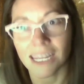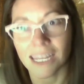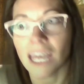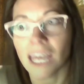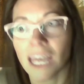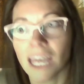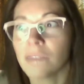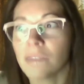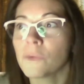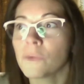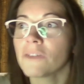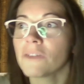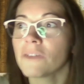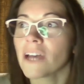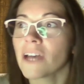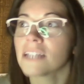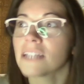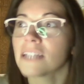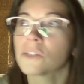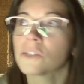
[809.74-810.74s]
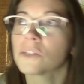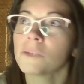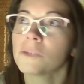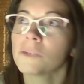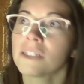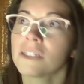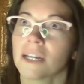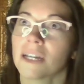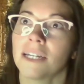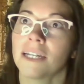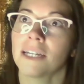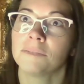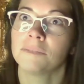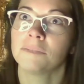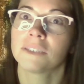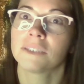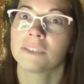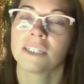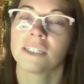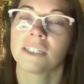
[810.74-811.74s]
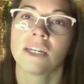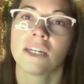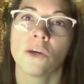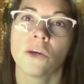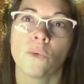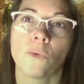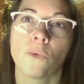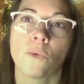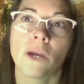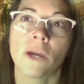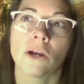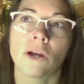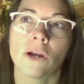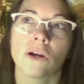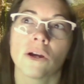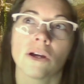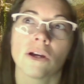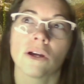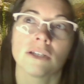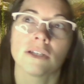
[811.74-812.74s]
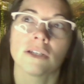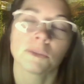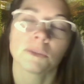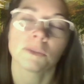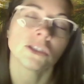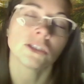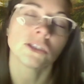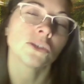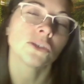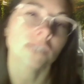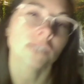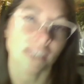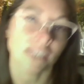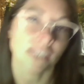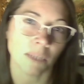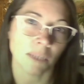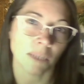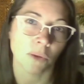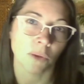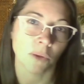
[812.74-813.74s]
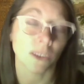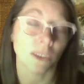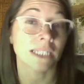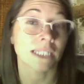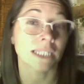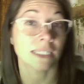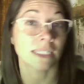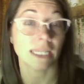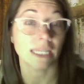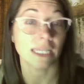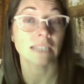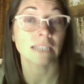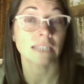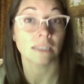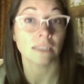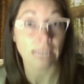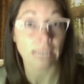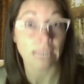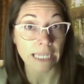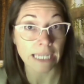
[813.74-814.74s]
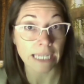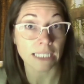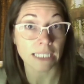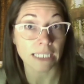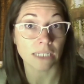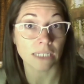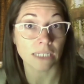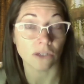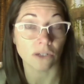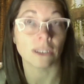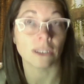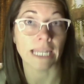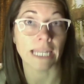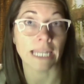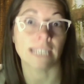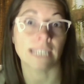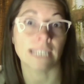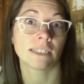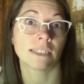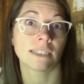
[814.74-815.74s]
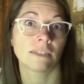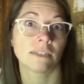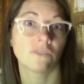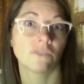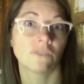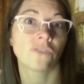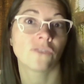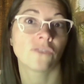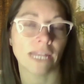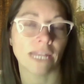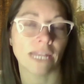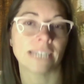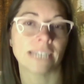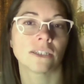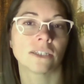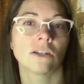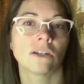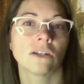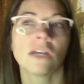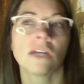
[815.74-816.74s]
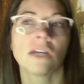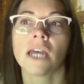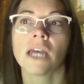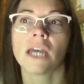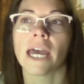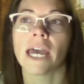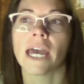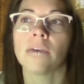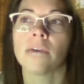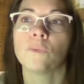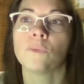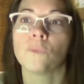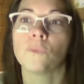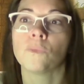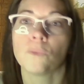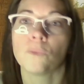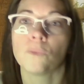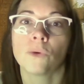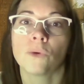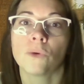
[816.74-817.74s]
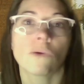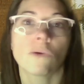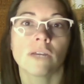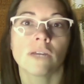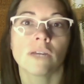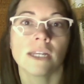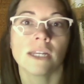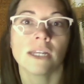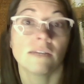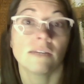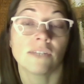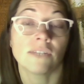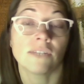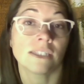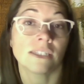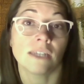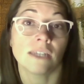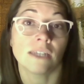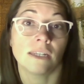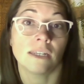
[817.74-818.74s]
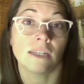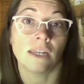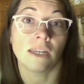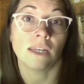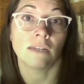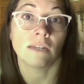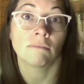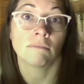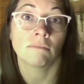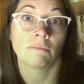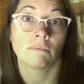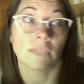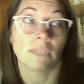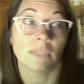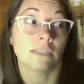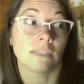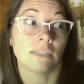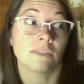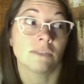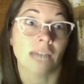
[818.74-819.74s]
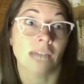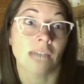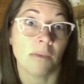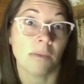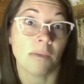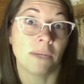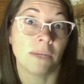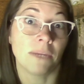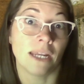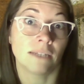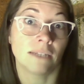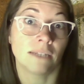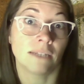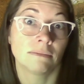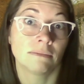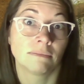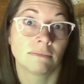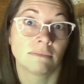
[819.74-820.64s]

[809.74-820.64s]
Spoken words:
And we've had so many times where, especially during the summer, when it stays late or light for later, and we're already investigating and stuff's happening.